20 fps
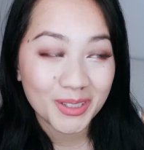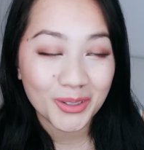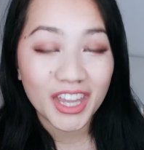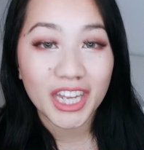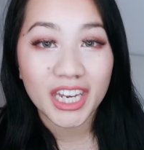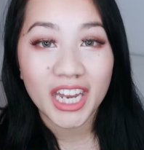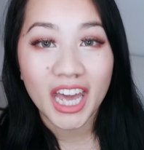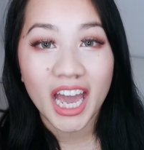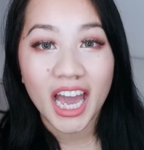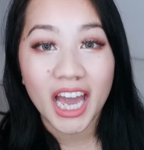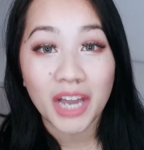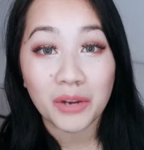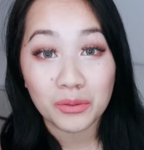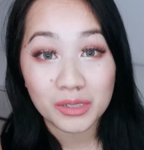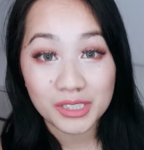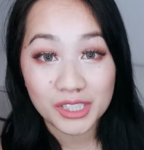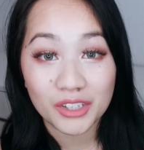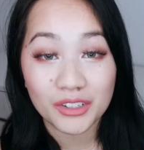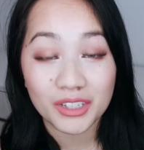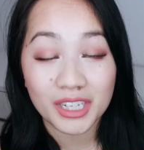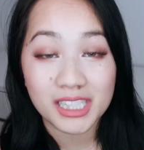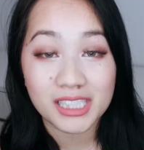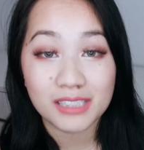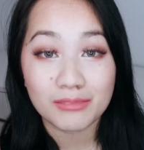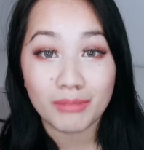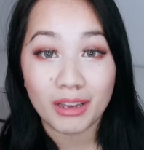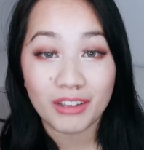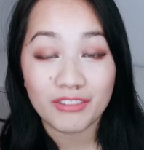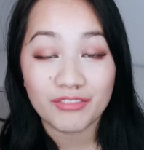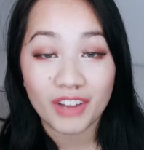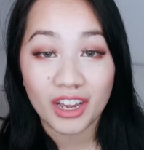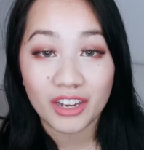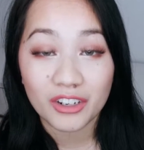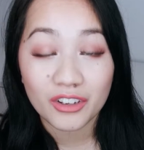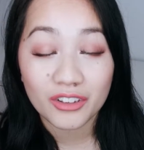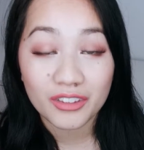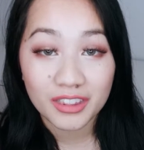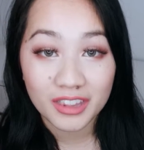and I will tell you guys my final